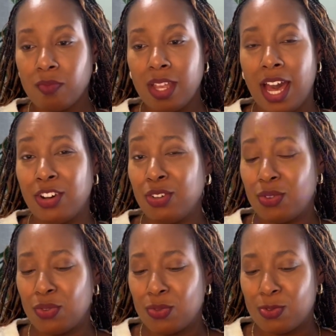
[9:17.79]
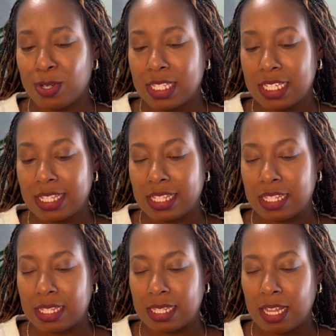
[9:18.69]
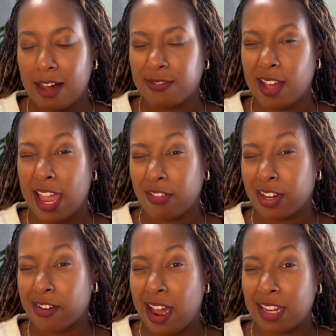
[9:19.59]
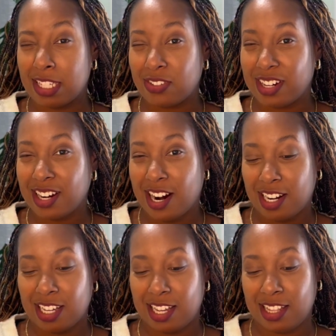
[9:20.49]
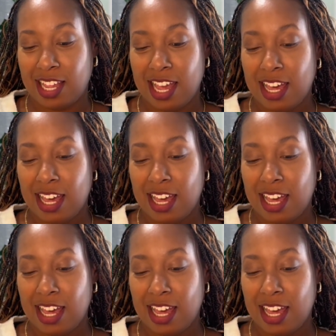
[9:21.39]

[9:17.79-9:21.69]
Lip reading: I don't really love every granny square cardigan